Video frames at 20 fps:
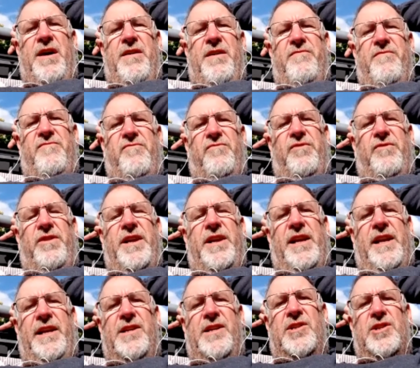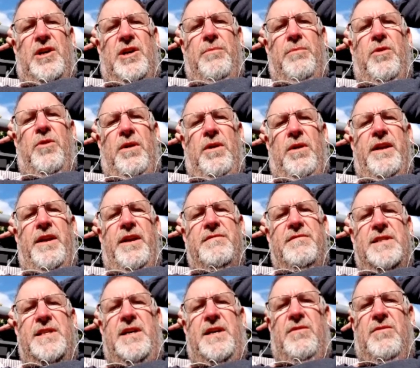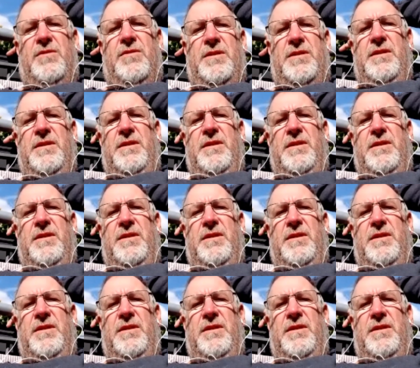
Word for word: a really top quality result.